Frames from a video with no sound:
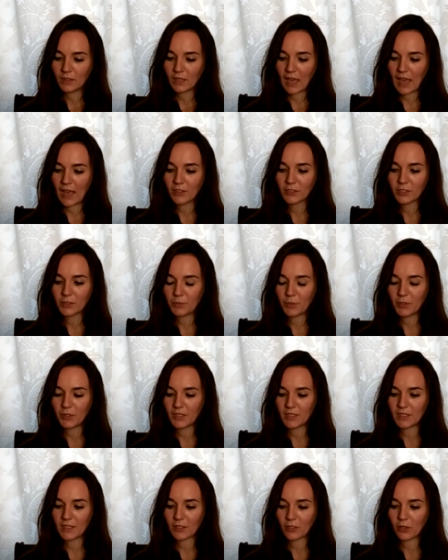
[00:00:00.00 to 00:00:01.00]
"How to put
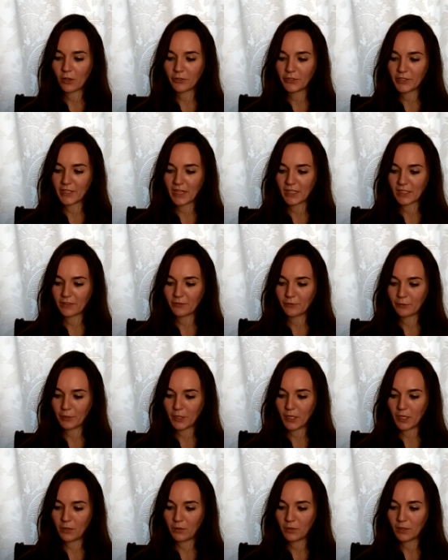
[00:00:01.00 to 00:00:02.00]
this in a context for
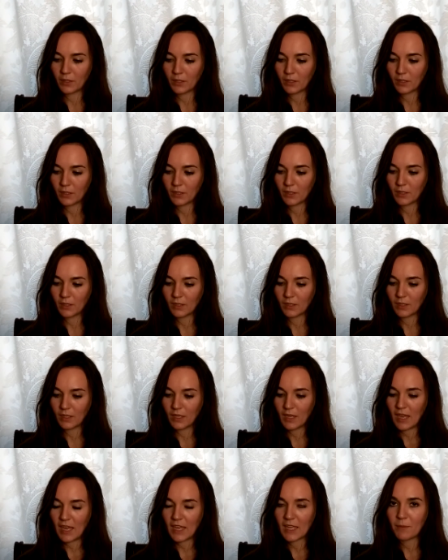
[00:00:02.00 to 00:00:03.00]
you?"
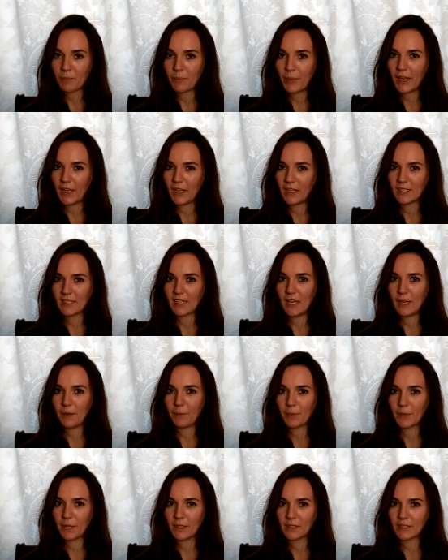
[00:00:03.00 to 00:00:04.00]
He bit his lip
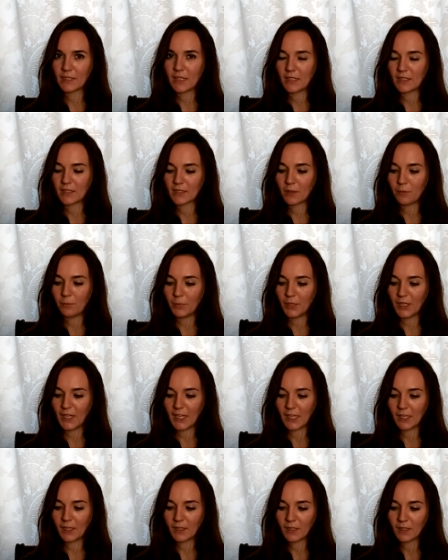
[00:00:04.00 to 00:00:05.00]
and said
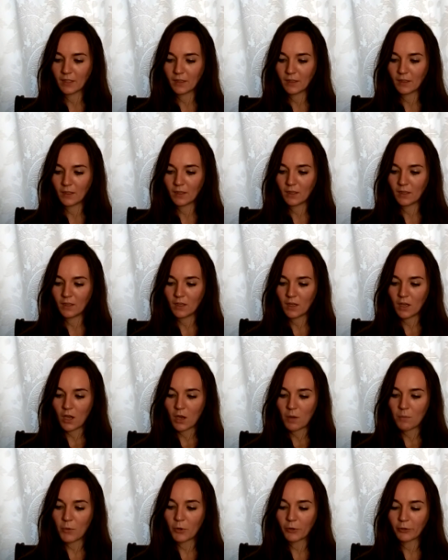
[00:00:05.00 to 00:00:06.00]
somberly,
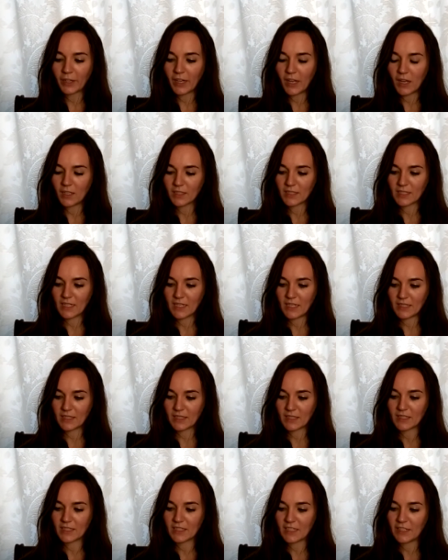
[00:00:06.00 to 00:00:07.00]
"Moriarty is
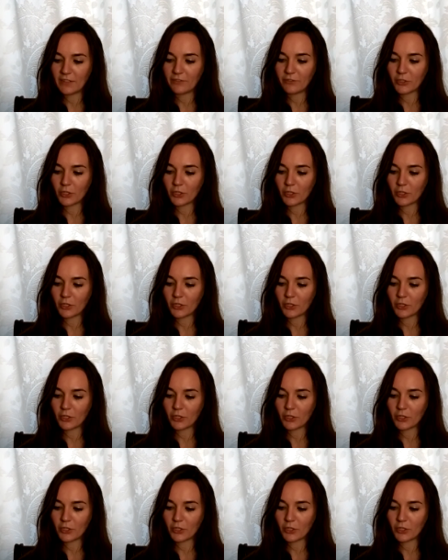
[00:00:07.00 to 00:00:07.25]
the Steve